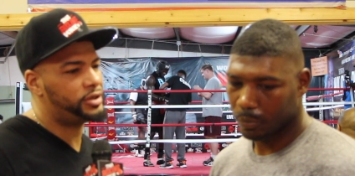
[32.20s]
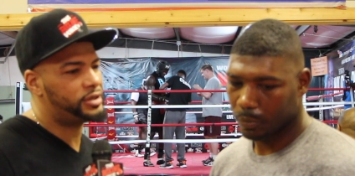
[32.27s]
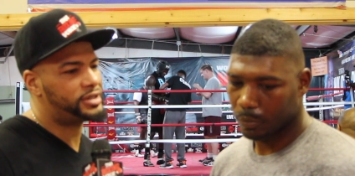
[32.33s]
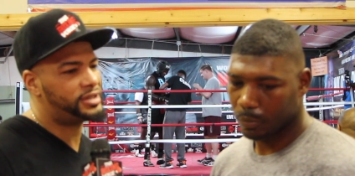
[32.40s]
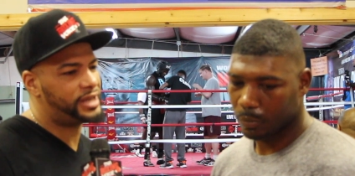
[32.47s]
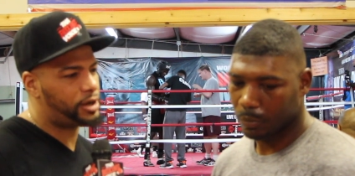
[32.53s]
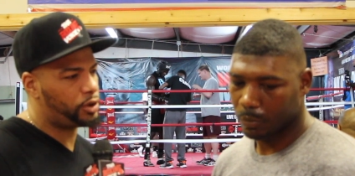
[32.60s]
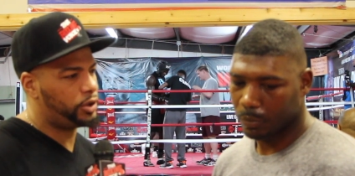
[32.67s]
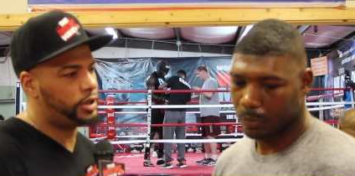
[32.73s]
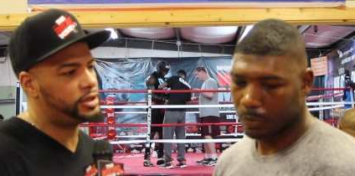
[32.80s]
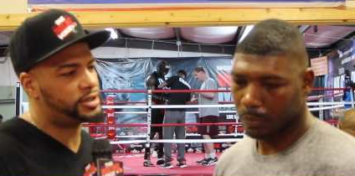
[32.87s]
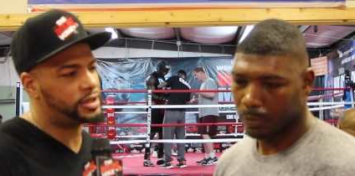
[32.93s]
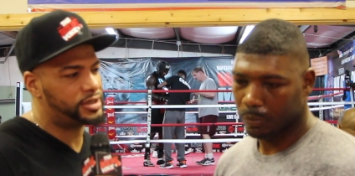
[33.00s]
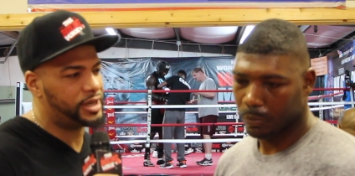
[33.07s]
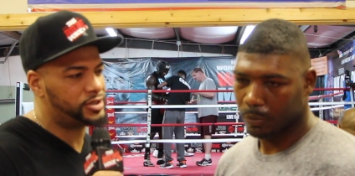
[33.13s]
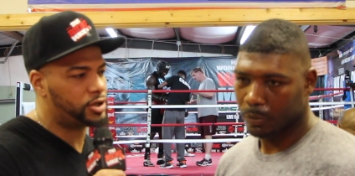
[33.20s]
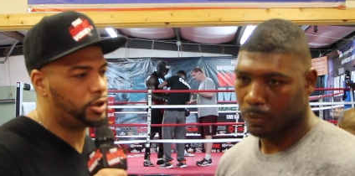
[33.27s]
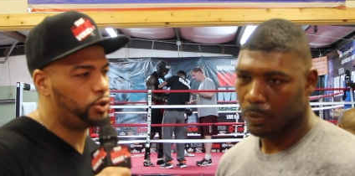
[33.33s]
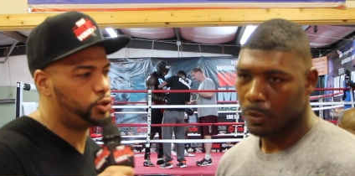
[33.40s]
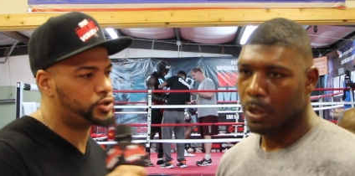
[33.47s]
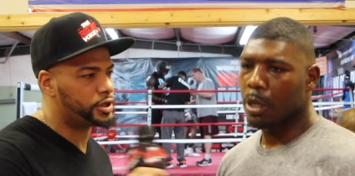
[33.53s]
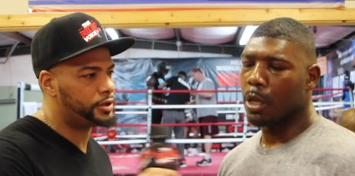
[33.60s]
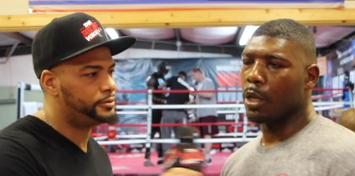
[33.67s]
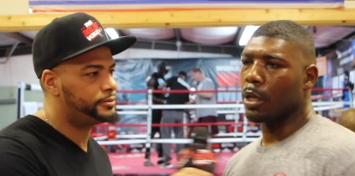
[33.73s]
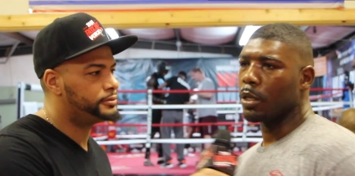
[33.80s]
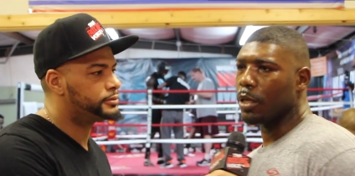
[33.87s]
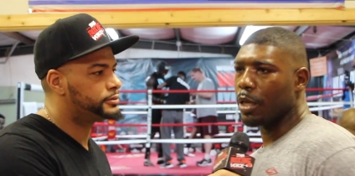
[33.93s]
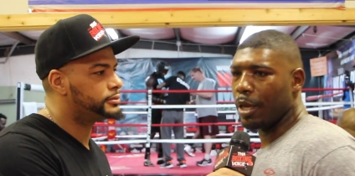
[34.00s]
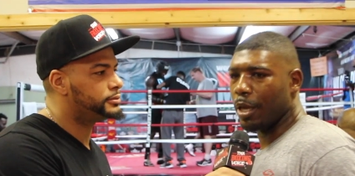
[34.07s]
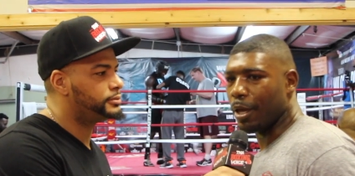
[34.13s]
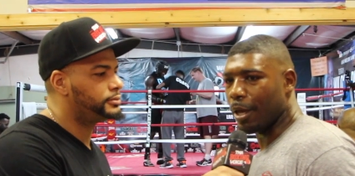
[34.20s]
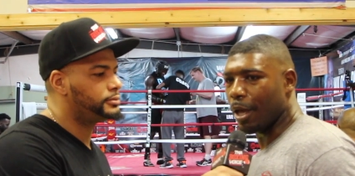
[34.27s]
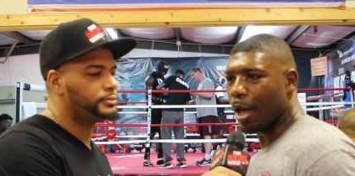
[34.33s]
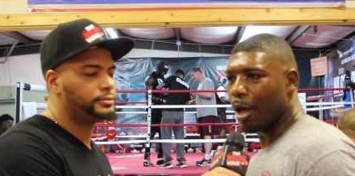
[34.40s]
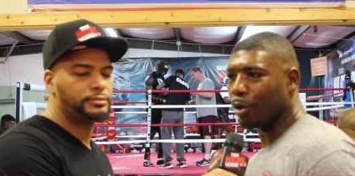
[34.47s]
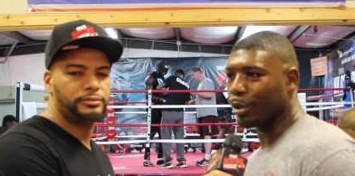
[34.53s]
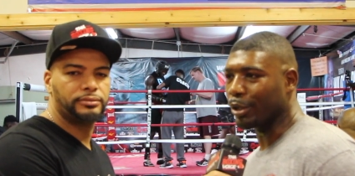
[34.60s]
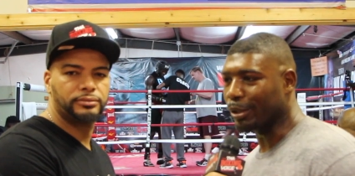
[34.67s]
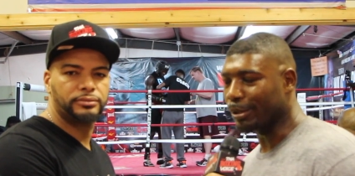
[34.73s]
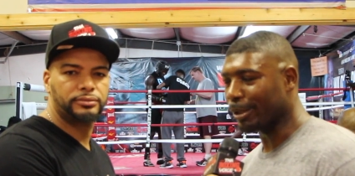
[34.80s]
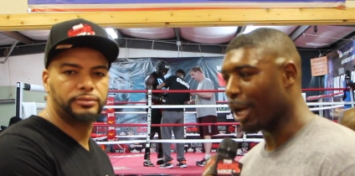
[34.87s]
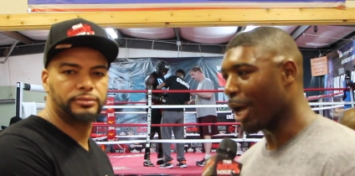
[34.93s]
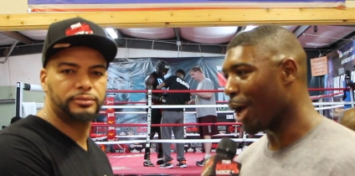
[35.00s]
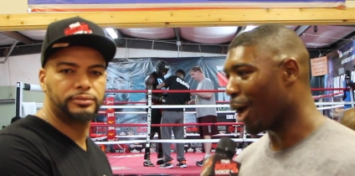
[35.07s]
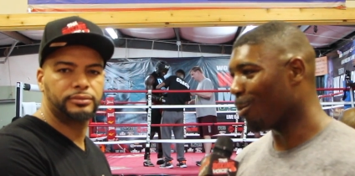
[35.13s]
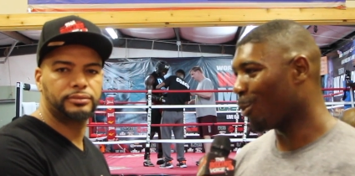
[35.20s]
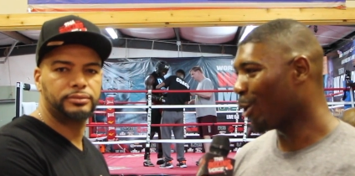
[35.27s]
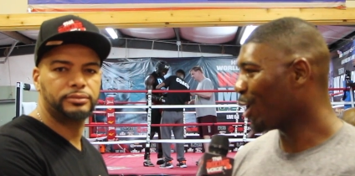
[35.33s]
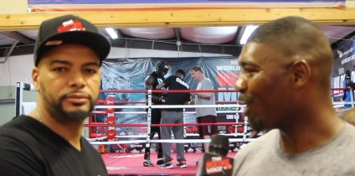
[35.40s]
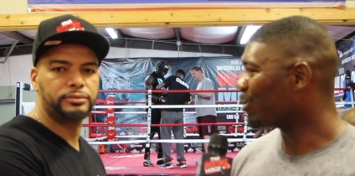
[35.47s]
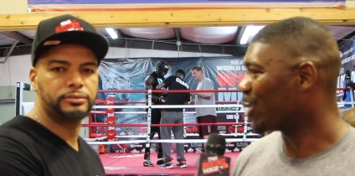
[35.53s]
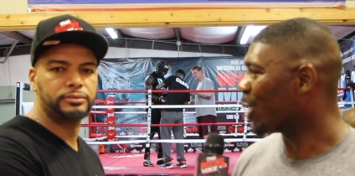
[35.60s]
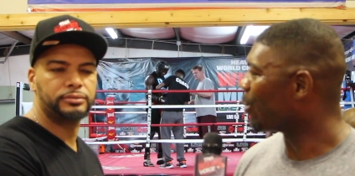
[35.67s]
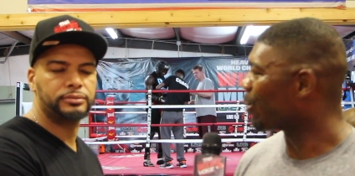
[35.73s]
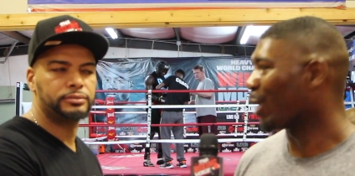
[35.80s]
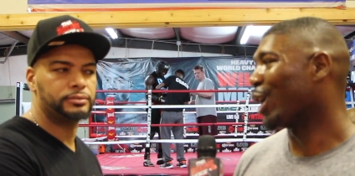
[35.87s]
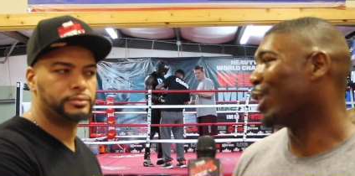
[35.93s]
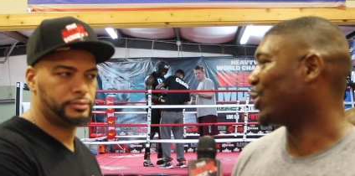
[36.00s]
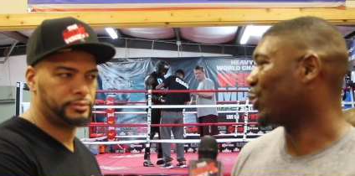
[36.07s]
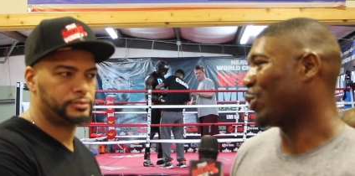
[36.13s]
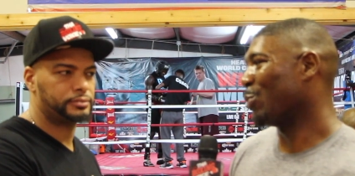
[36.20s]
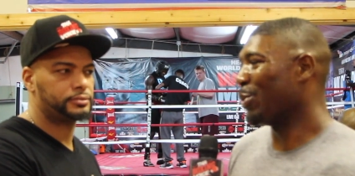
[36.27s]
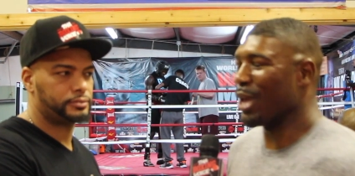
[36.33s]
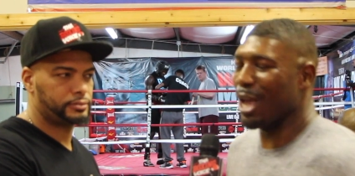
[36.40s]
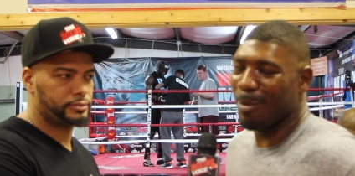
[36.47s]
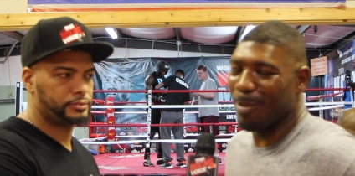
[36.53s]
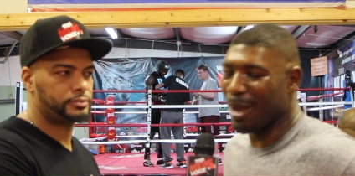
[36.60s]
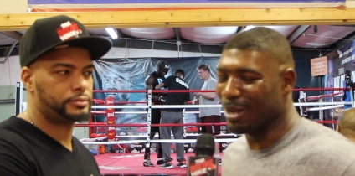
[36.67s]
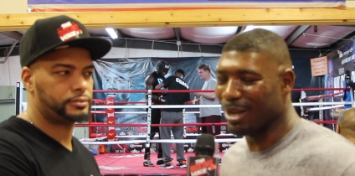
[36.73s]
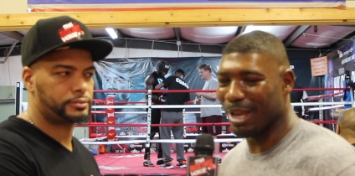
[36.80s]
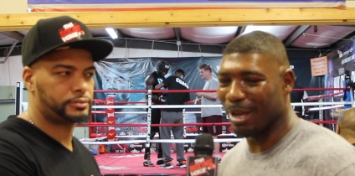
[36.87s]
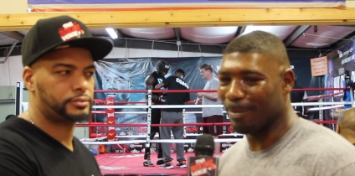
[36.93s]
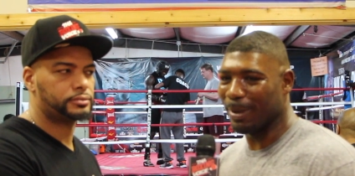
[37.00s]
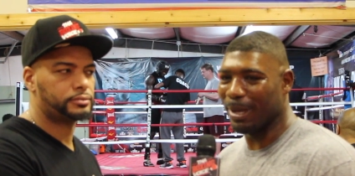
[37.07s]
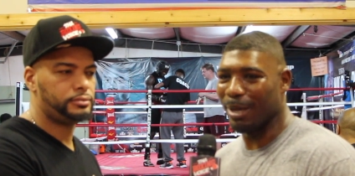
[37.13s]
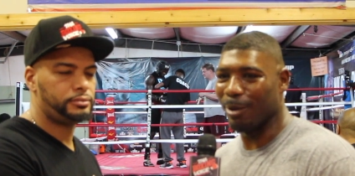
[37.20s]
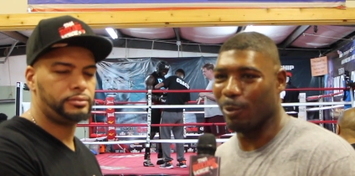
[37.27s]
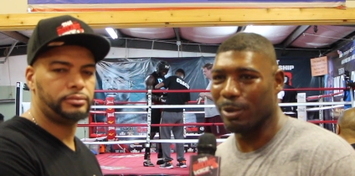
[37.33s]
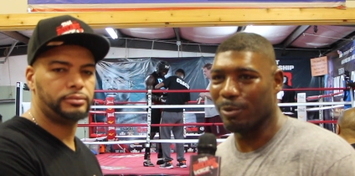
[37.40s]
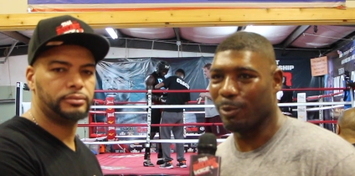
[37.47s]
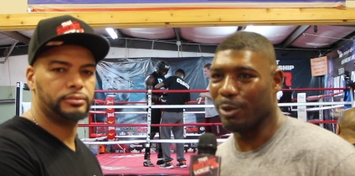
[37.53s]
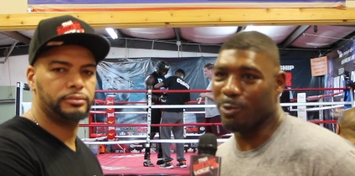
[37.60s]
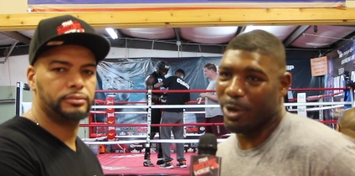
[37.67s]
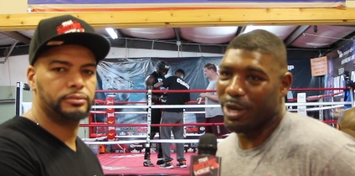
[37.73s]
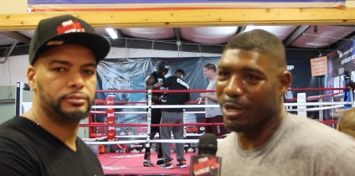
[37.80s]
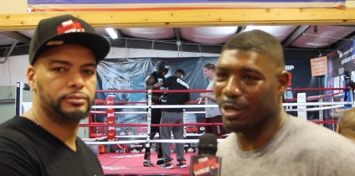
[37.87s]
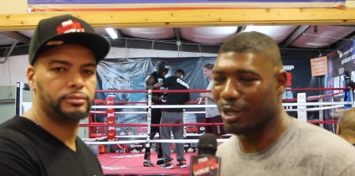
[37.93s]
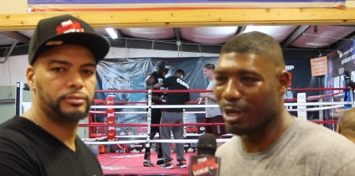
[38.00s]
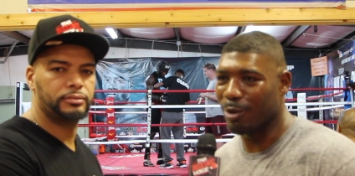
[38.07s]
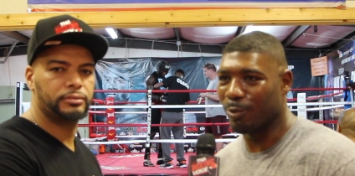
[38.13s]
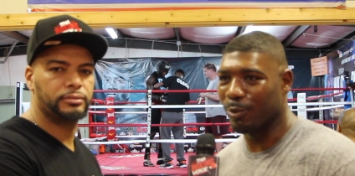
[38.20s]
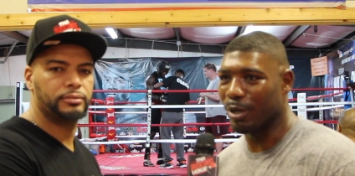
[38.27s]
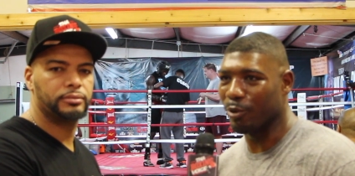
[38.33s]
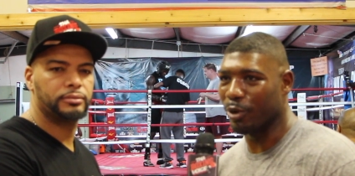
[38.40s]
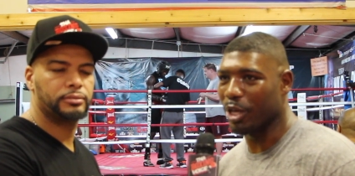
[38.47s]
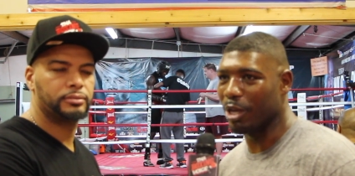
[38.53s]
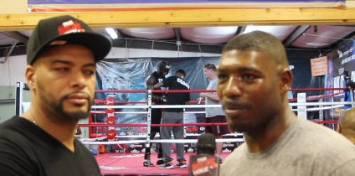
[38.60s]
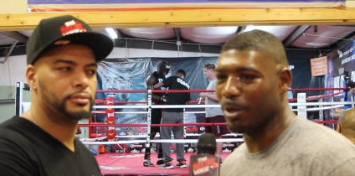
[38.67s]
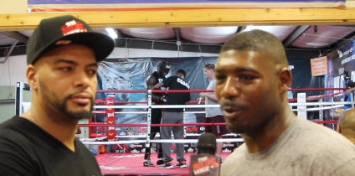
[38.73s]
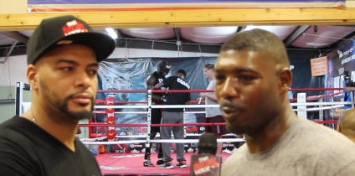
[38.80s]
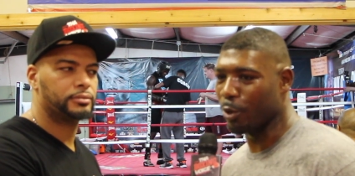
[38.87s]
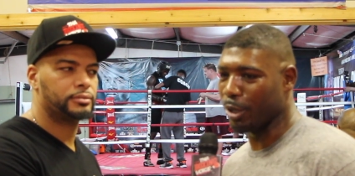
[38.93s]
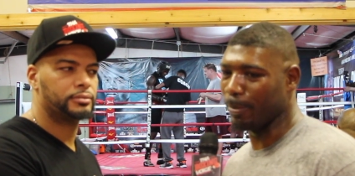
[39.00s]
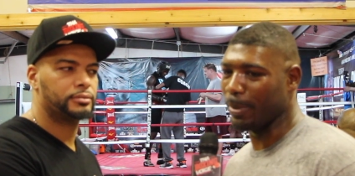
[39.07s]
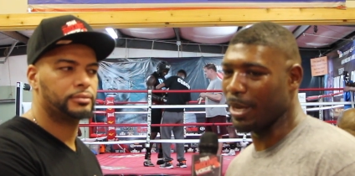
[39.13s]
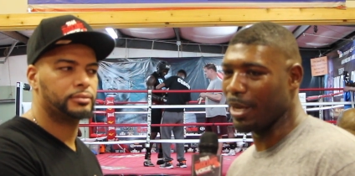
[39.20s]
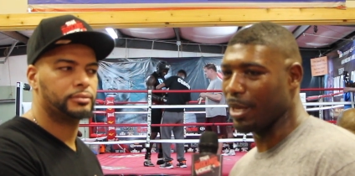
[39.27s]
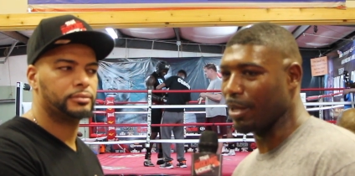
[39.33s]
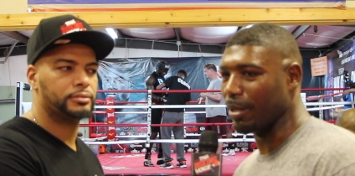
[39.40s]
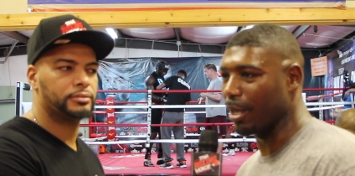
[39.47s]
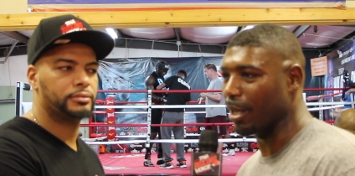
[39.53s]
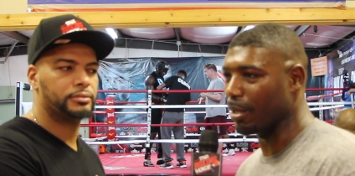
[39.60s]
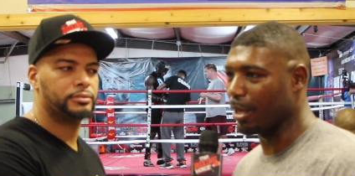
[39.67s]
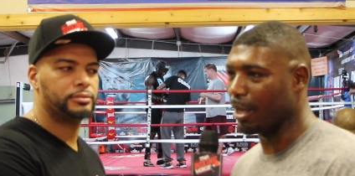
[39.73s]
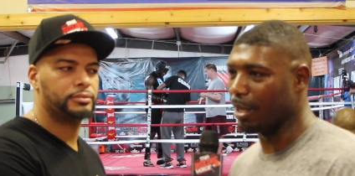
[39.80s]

Speaker 1: to settle into Tuscaloosa.
Speaker 2: Yeah, all the cobwebs and everything should be out by now, man. We we ready to go. We're going to get him to work, man, and, and,